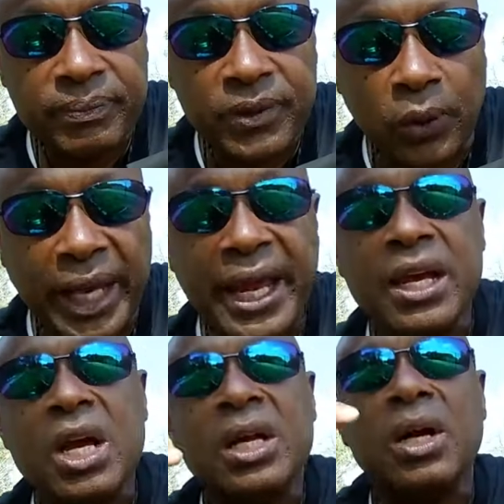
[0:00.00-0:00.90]
Okay,
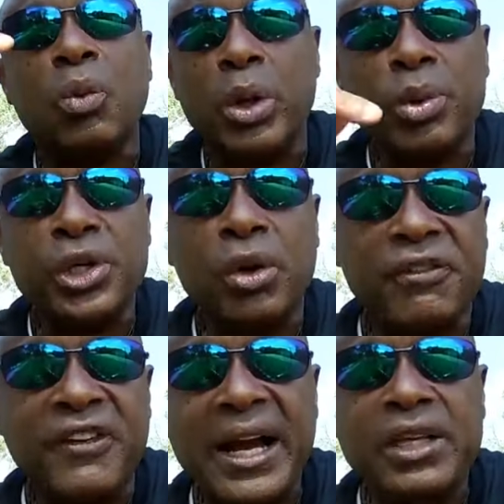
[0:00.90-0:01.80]
we will
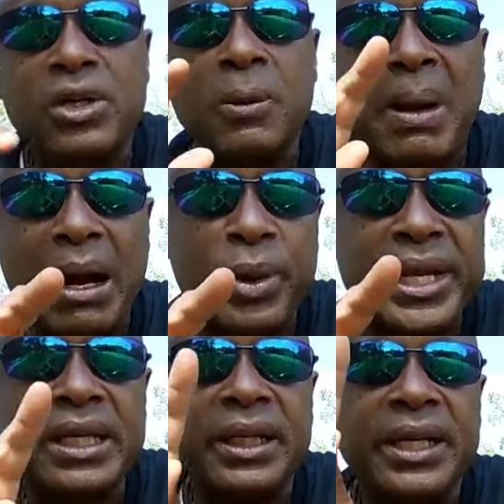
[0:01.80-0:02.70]
notify you
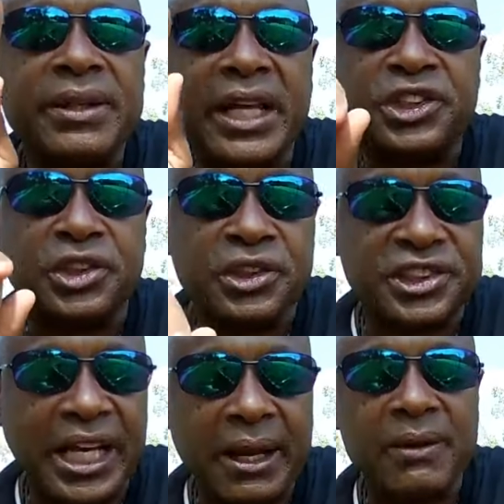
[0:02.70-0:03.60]
bi-weekly that your
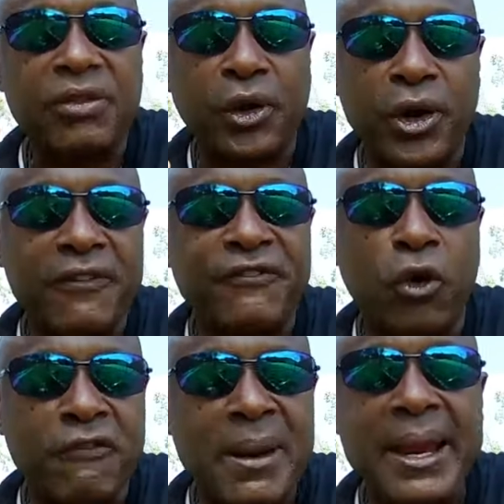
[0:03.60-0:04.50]
second, third,
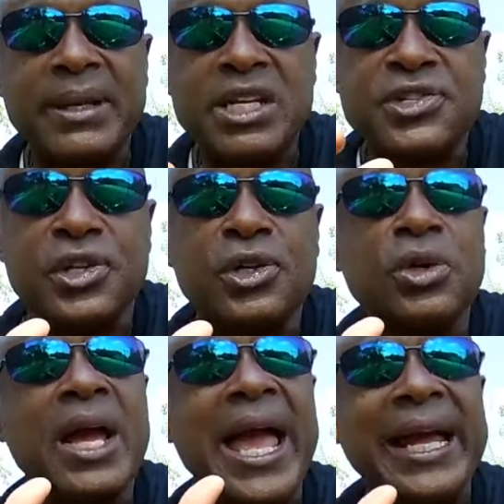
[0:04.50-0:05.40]
fourth payment is due,
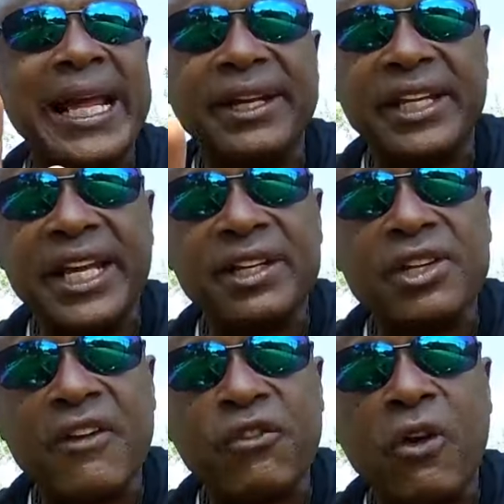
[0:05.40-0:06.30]
and at the end of
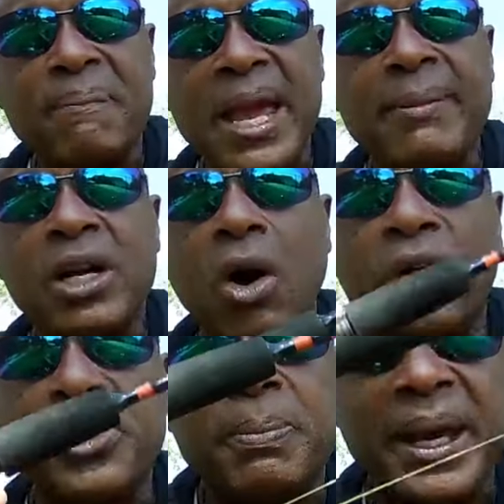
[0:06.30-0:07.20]
your fourth payment, all
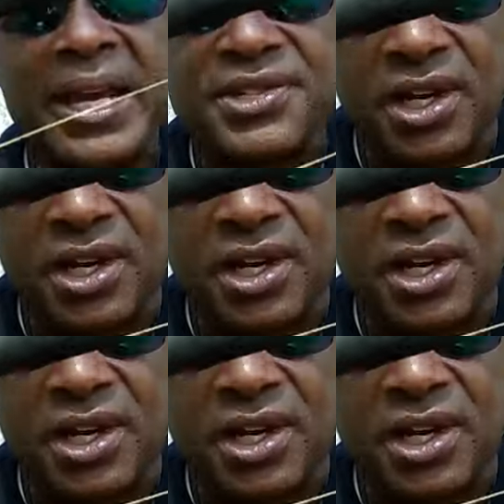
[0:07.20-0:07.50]
you pay is